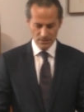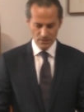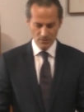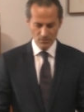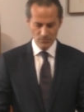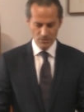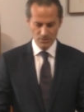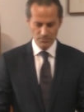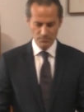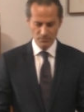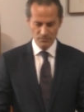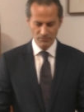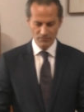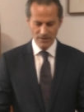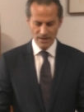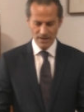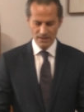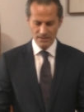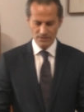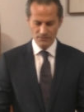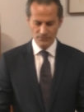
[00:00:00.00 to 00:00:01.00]
which
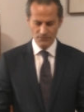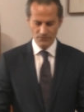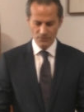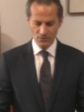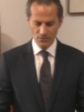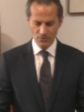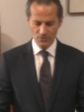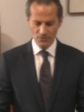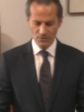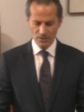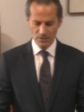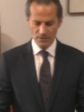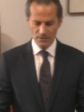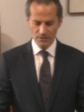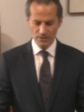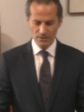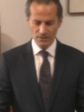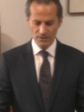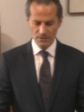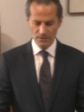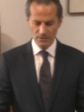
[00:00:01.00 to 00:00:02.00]
provides further
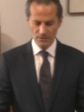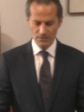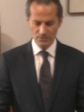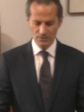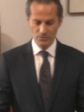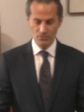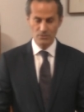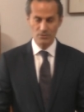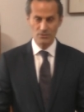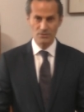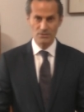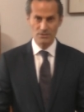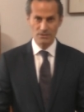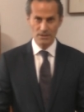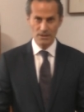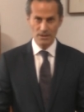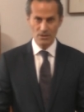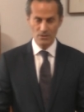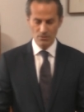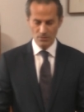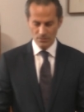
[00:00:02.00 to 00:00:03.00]
clarity to her
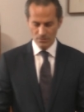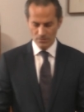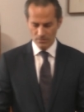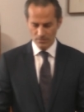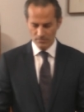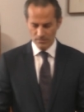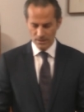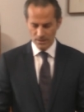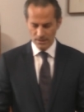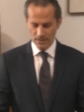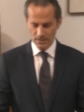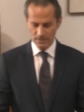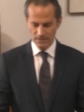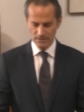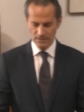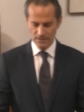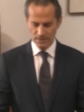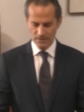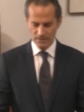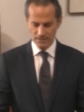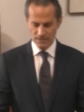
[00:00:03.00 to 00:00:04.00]
Stay Home,
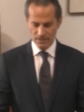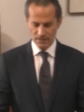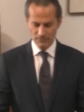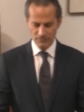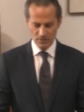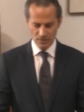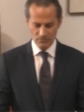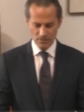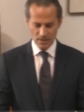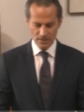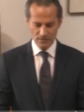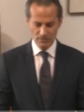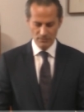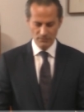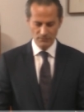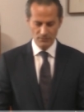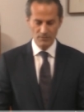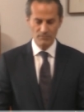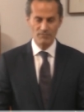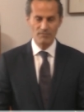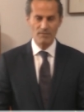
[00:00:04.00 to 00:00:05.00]
Stay Safe
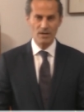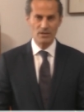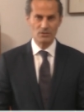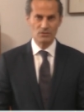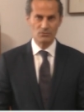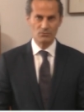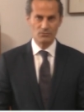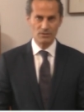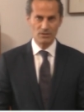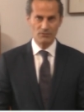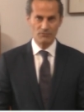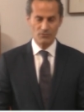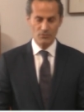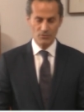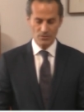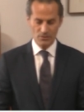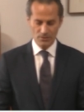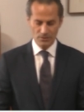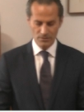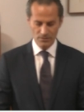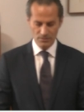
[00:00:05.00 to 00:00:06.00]
directive of March
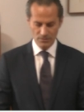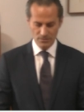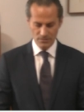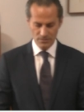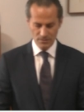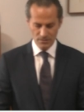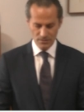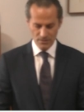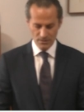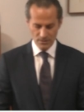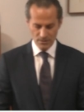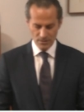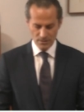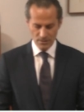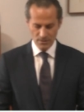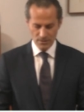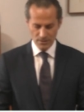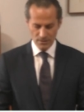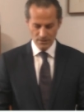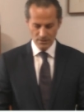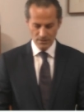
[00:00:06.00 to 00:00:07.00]
24th.
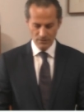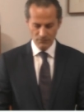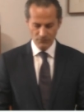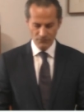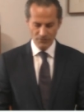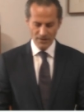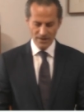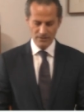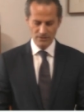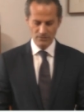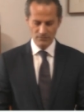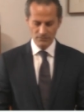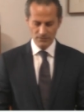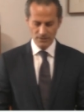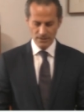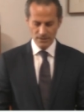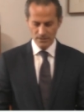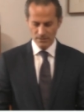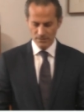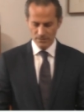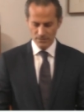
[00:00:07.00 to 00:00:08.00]

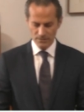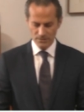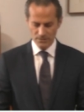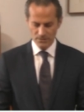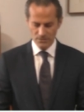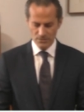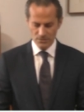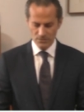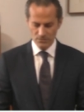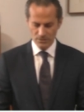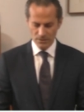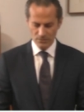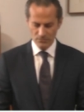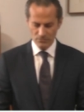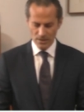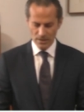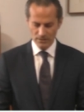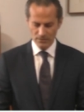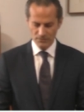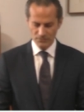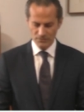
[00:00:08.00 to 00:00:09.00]
Effectively, this new
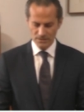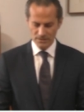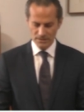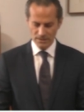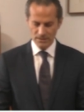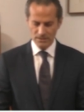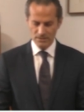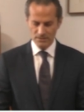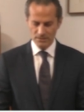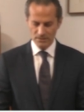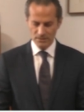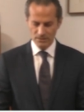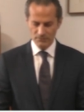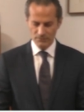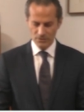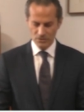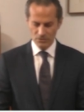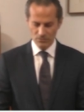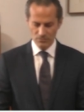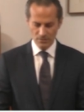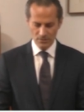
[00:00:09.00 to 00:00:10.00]
directive states
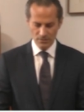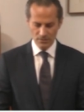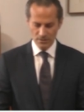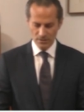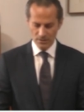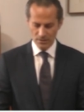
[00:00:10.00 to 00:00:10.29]
individual